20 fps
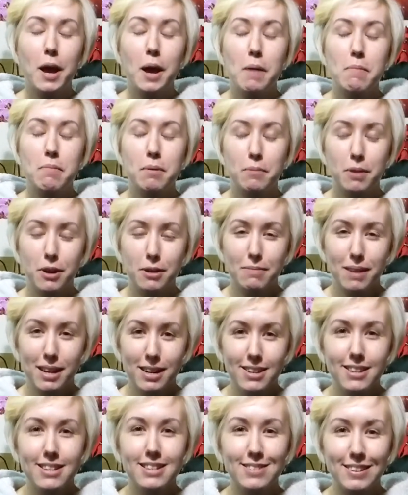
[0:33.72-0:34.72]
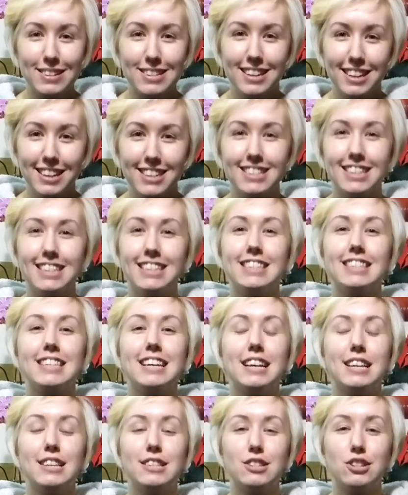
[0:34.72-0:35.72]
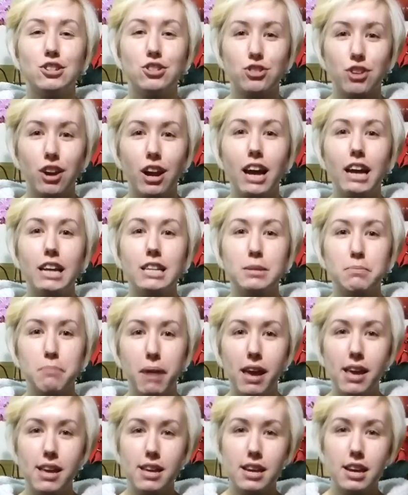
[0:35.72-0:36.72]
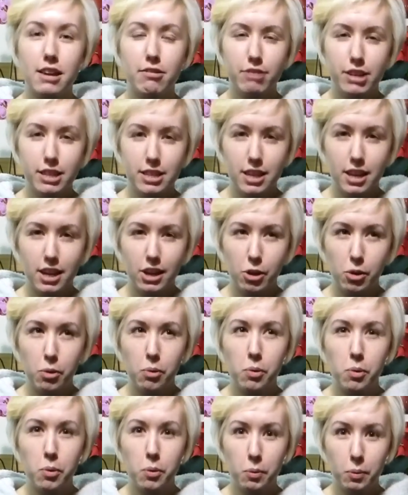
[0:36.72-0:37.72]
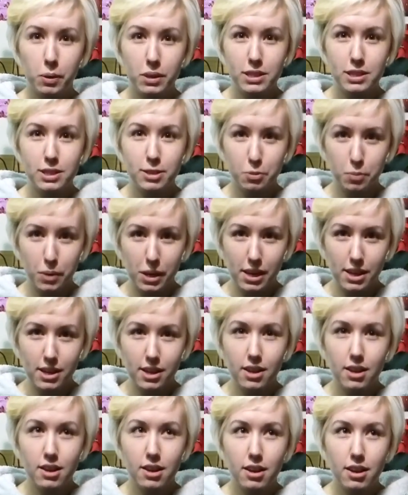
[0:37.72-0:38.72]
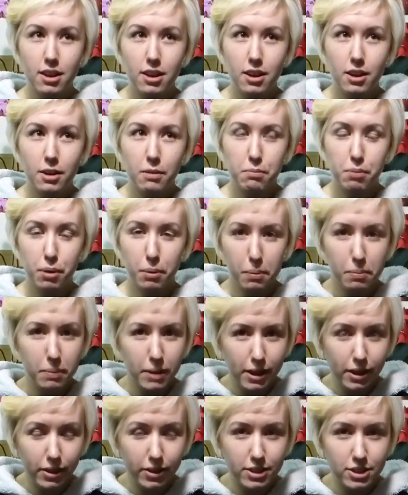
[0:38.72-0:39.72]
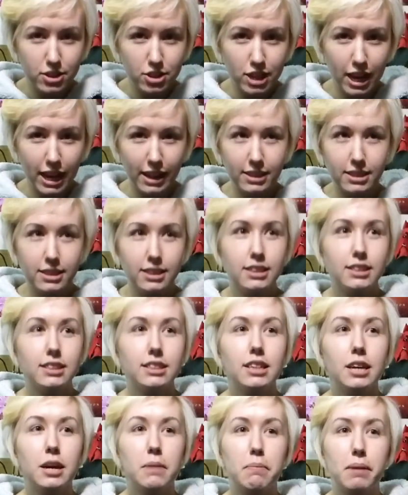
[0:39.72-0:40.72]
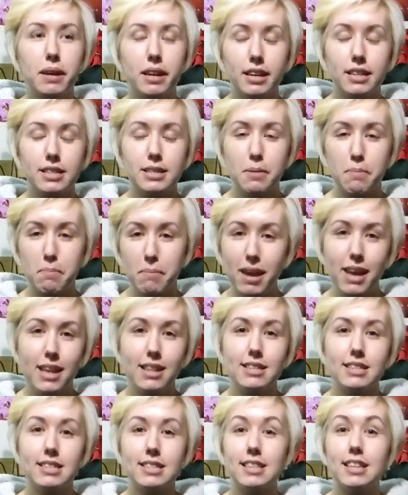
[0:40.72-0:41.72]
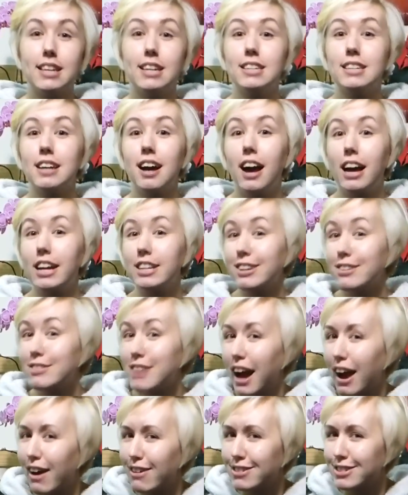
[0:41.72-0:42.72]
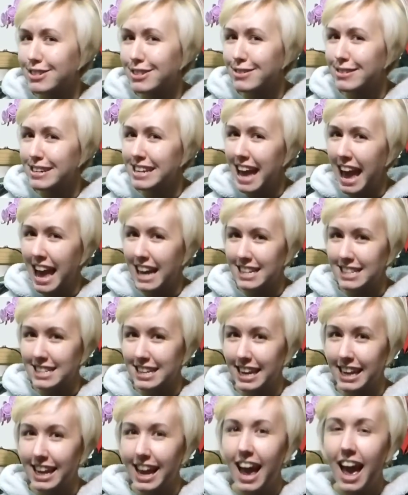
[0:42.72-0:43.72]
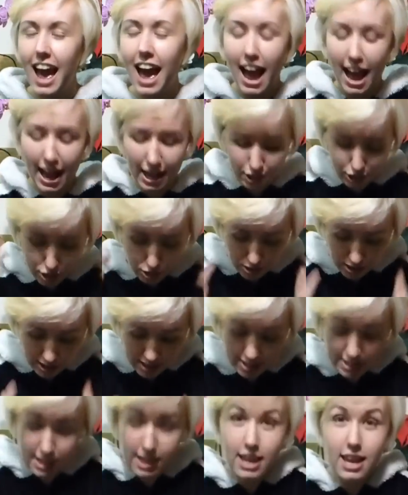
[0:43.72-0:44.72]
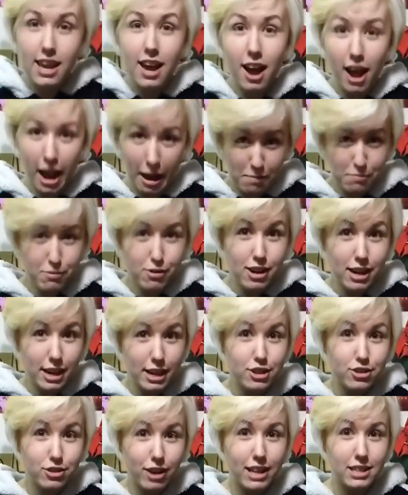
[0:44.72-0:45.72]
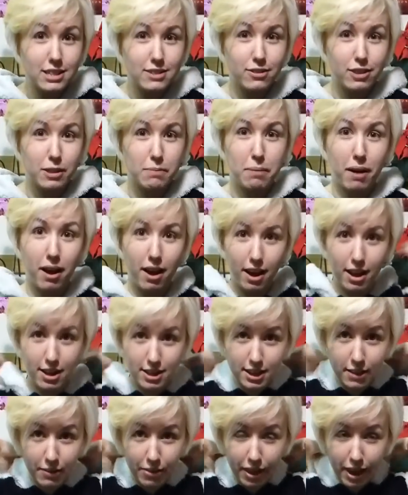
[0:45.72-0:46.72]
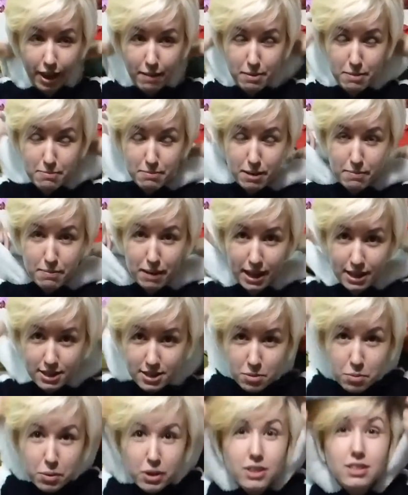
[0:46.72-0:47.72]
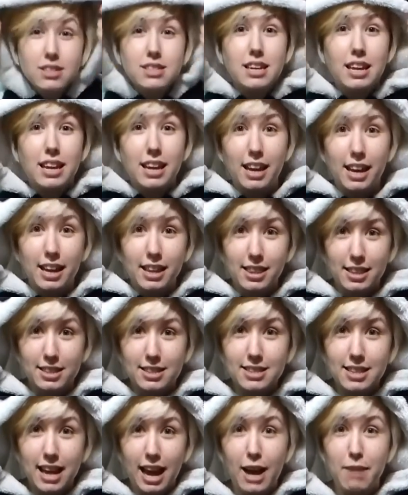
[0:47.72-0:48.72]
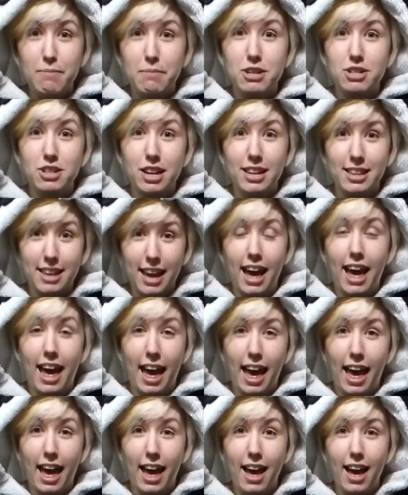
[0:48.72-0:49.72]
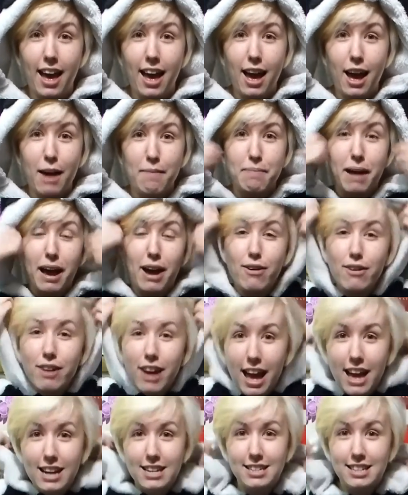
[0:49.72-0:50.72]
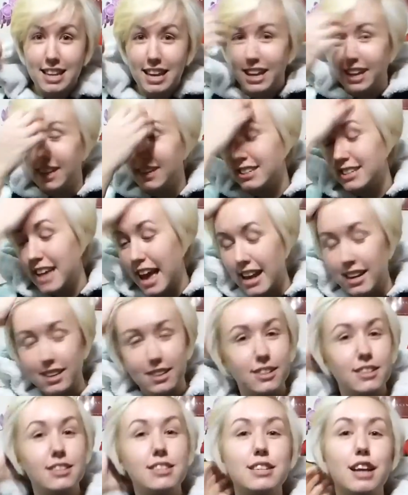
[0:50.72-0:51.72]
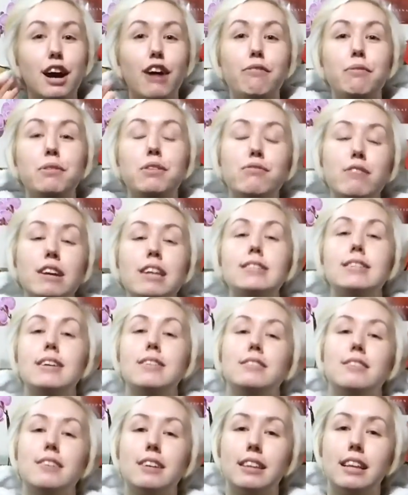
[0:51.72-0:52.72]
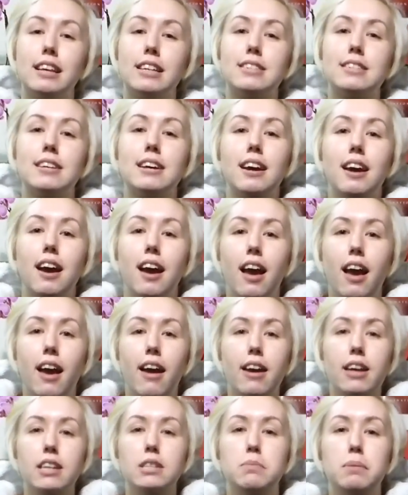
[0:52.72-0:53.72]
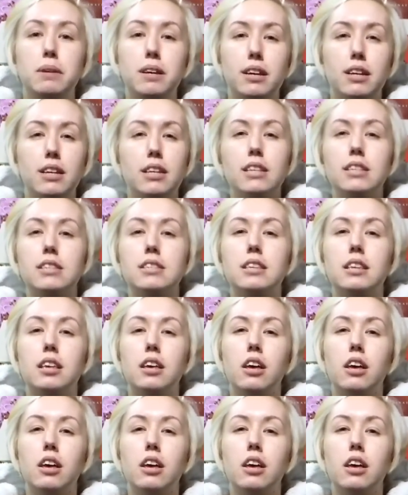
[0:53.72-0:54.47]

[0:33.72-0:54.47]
but one of my New Year's resolutions is to try to make a video once a week, probably on this channel, because it means that I don't have to do any editing. As you can see, I'm really dressed for the part. I'm in my panzer onesie. This is how much I care about editing and technical stuff. But the reason I'm doing this is because